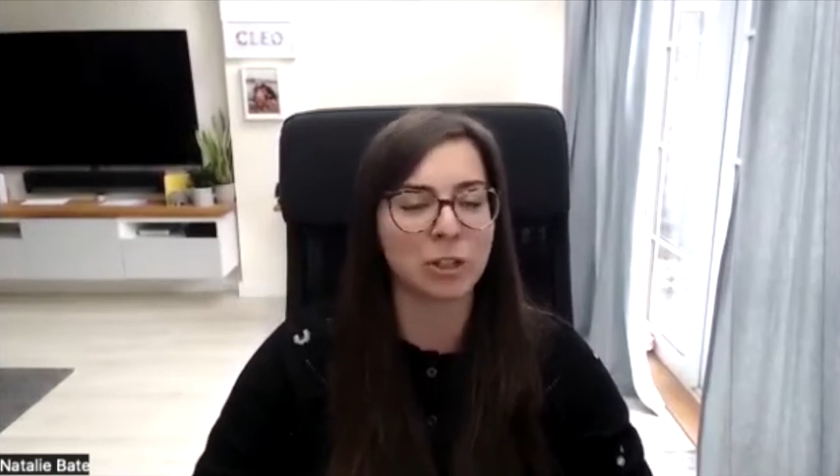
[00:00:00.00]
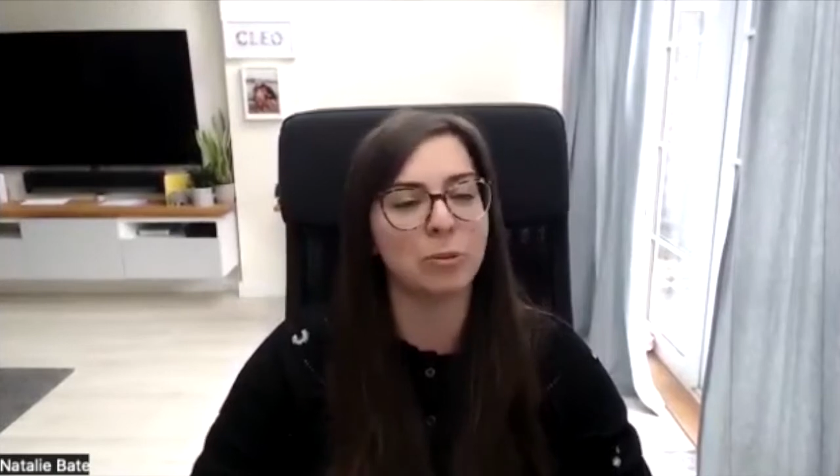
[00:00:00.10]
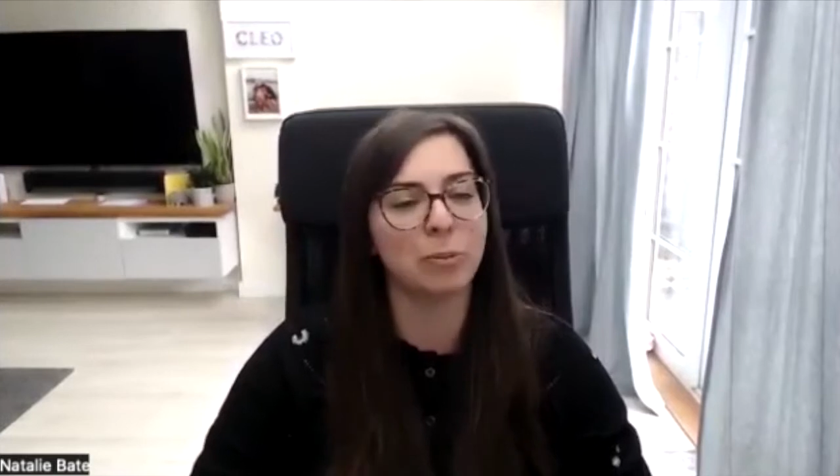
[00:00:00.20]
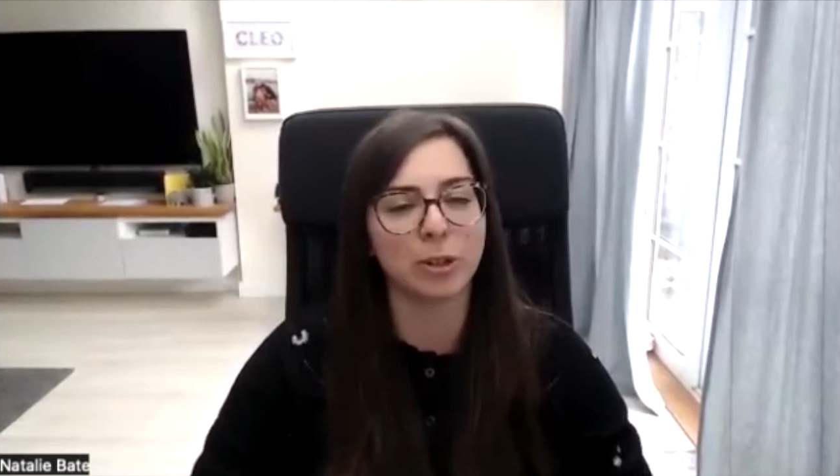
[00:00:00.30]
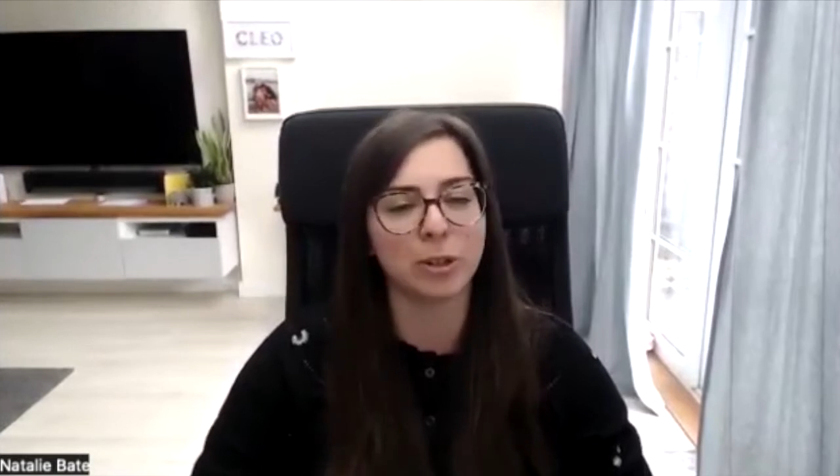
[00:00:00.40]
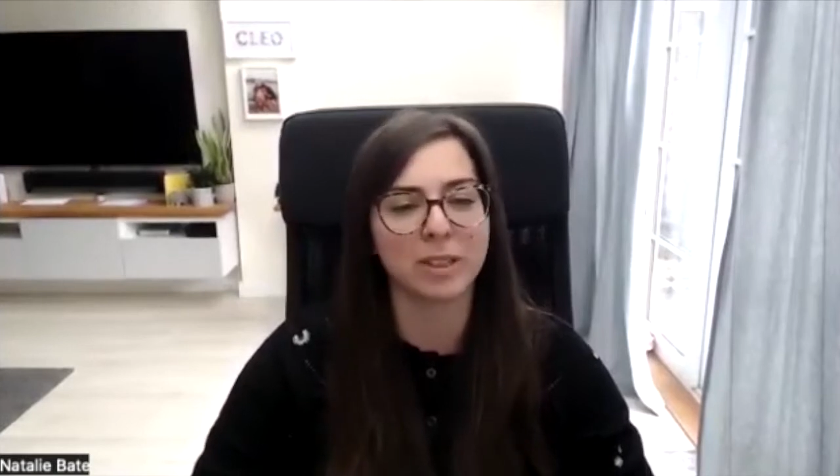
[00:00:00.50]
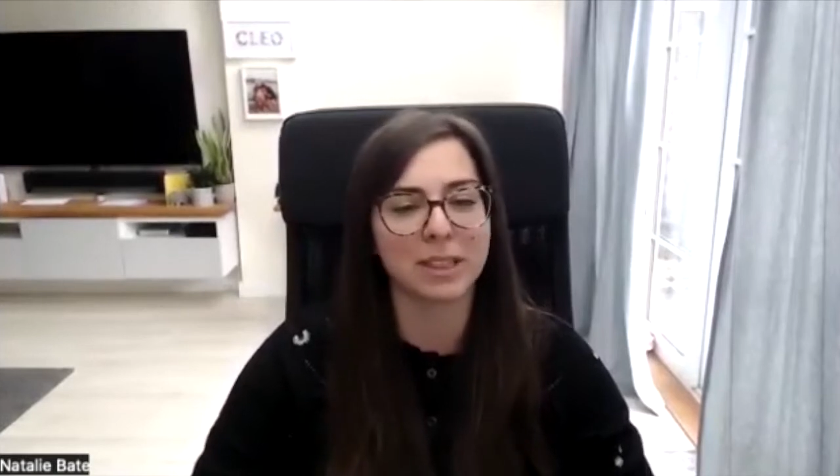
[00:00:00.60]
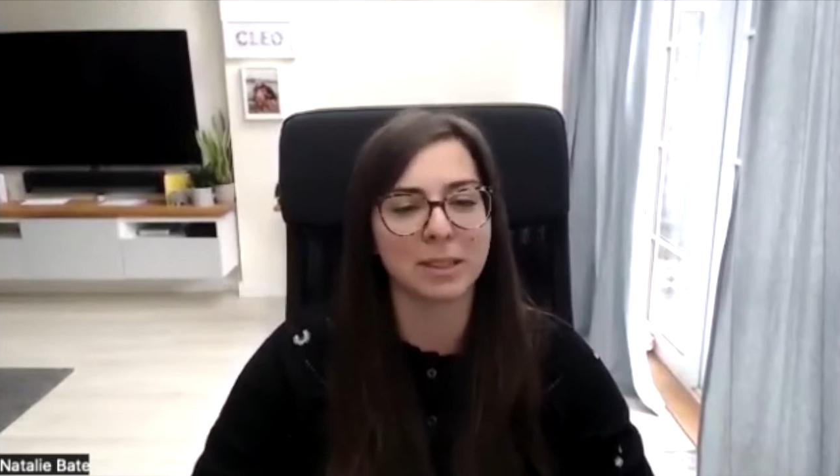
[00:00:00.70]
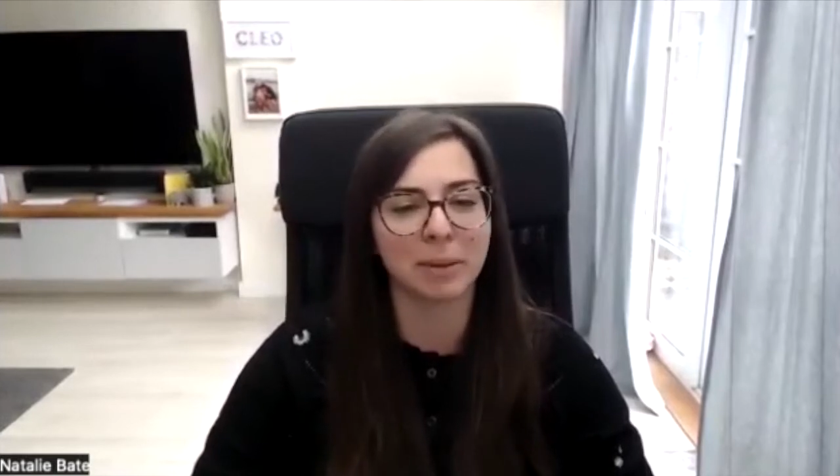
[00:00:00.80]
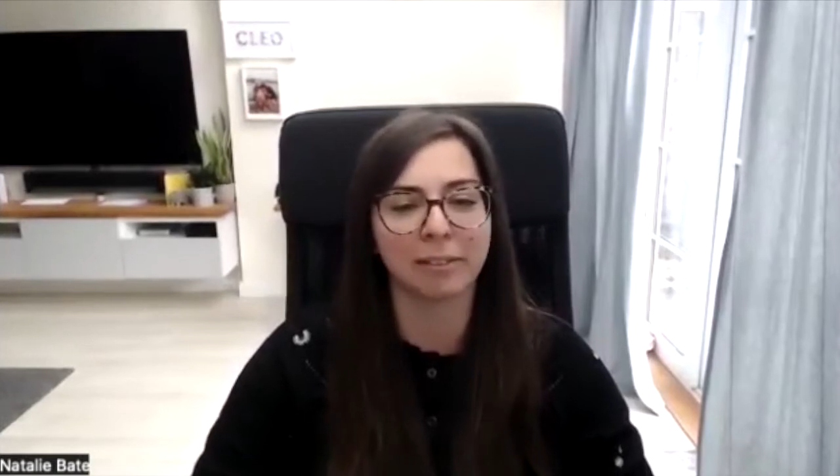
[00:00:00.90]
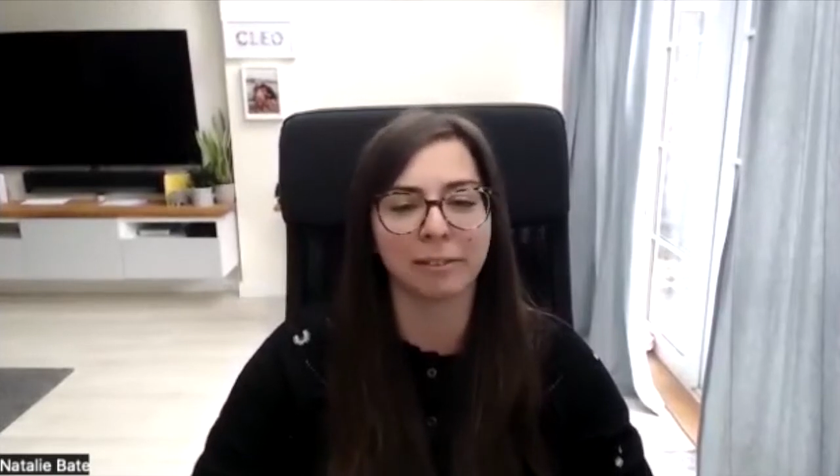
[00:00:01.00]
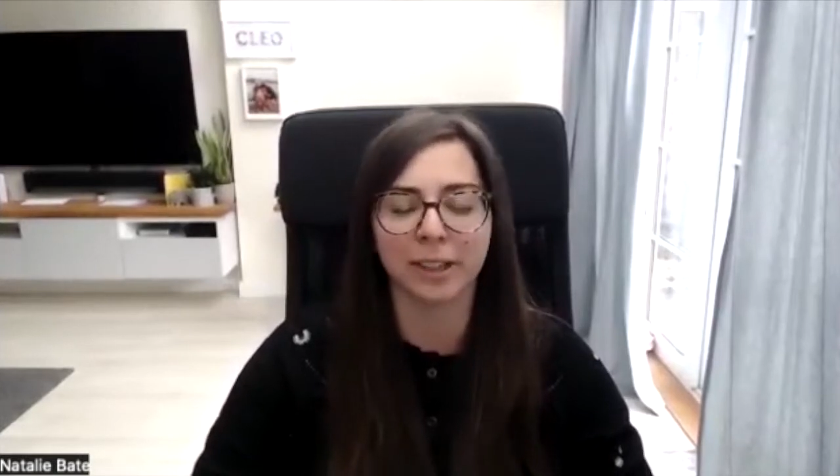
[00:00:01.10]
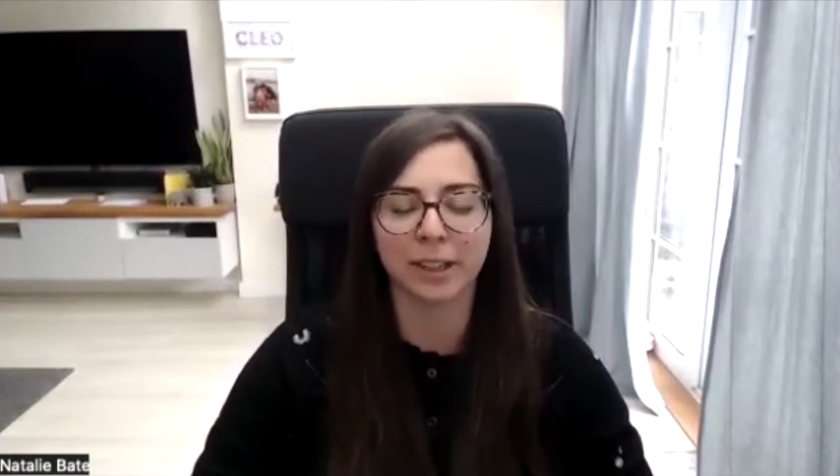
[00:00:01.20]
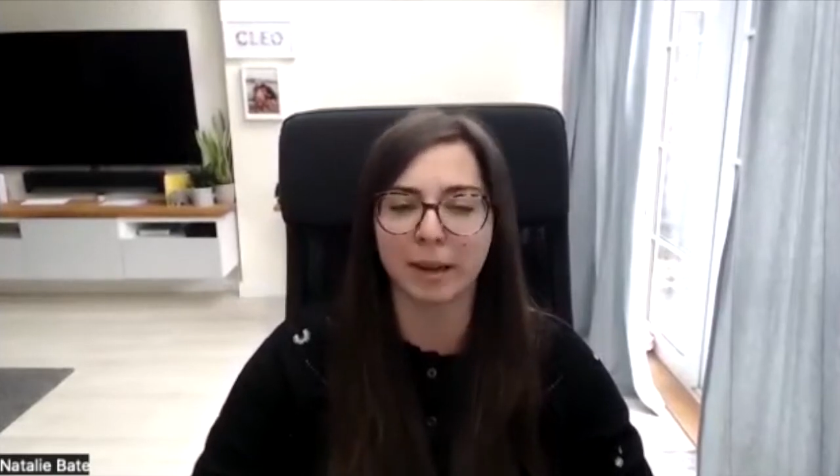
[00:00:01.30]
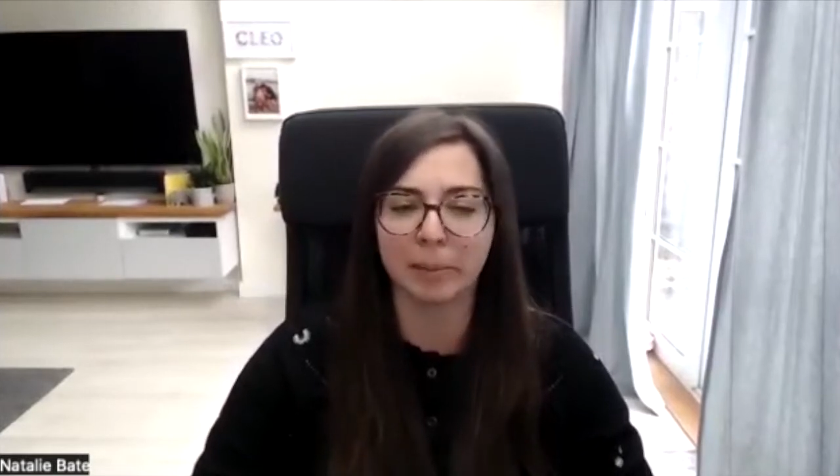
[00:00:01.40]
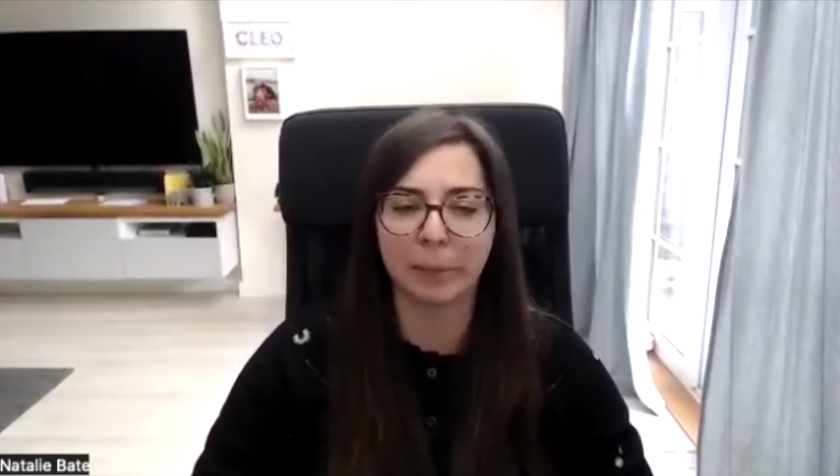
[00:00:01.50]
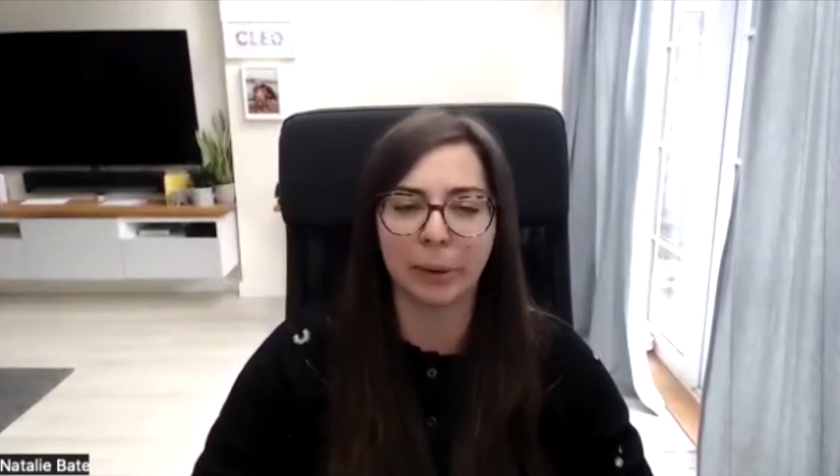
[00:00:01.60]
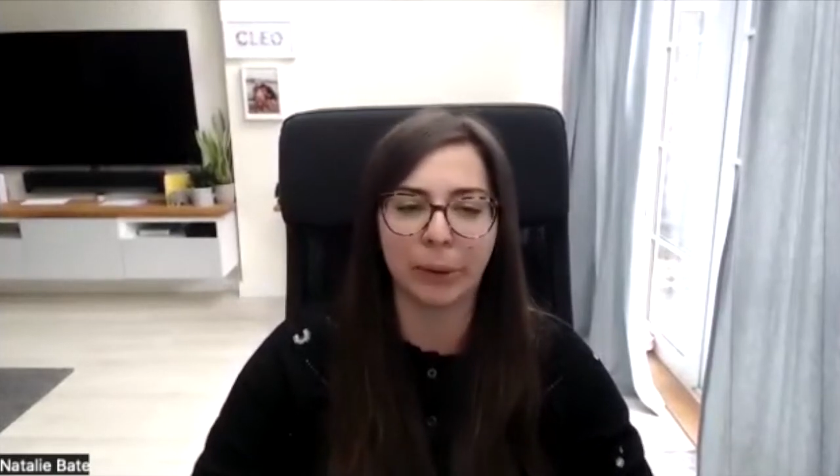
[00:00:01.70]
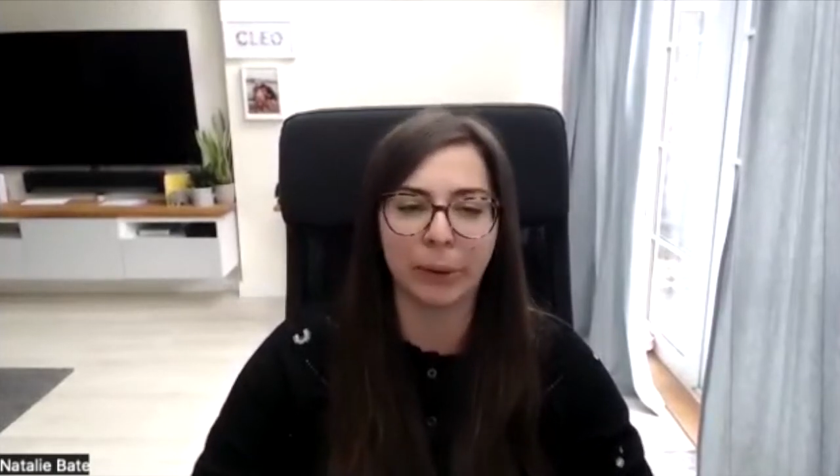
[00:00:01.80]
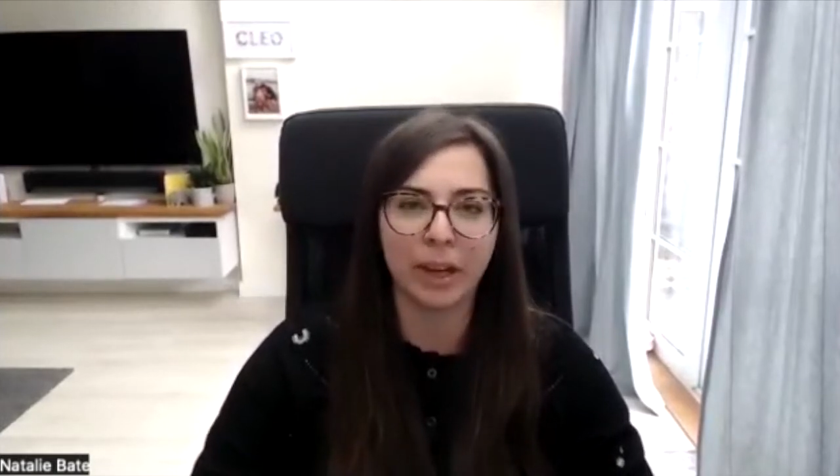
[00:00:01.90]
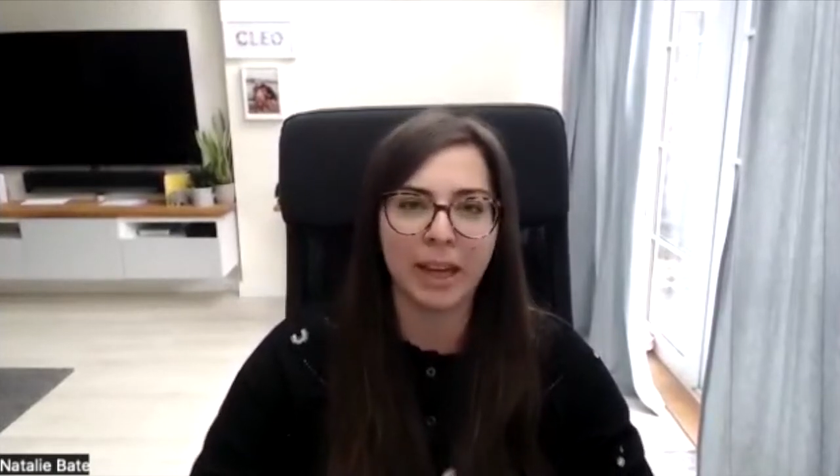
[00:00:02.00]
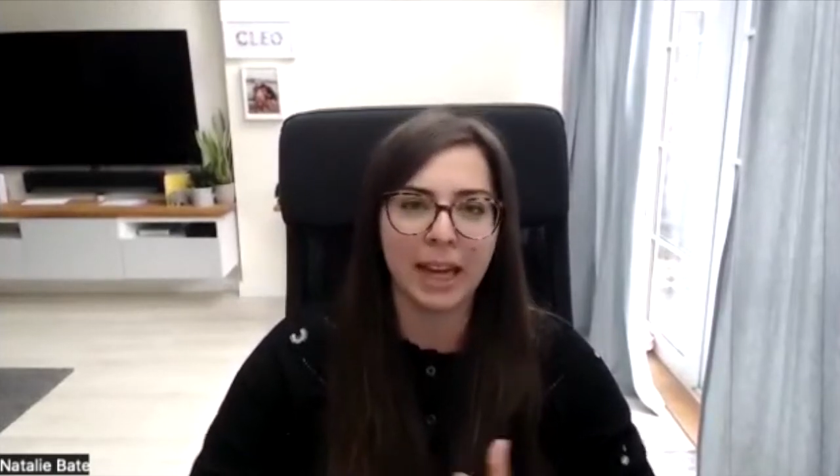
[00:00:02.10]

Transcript: modules as well, for example,